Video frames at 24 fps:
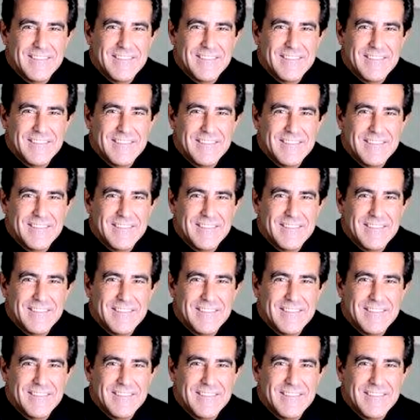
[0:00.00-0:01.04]

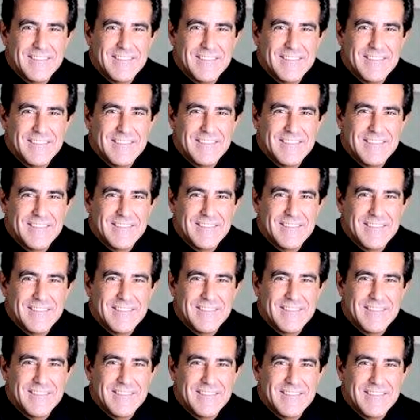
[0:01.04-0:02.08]

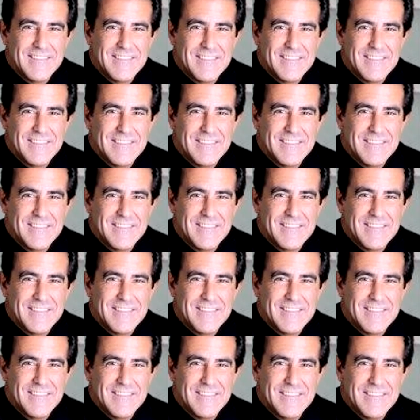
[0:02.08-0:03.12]

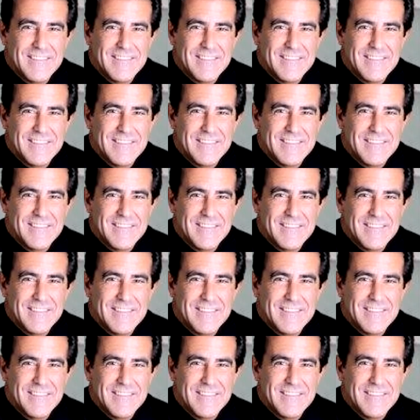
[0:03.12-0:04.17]

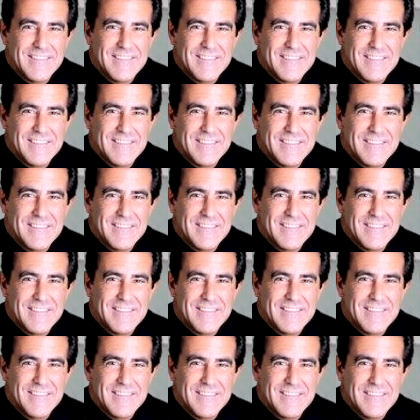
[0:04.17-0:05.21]

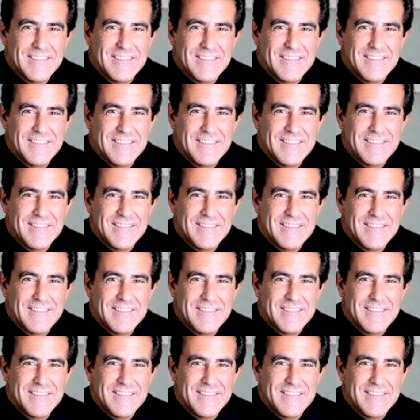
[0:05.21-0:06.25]

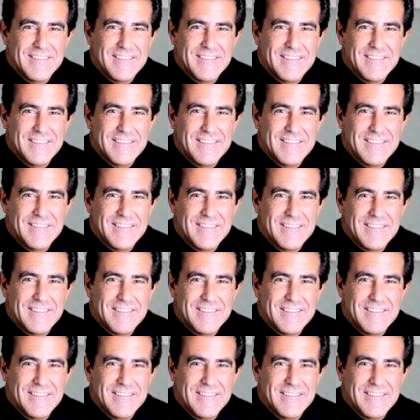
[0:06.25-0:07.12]
(silent)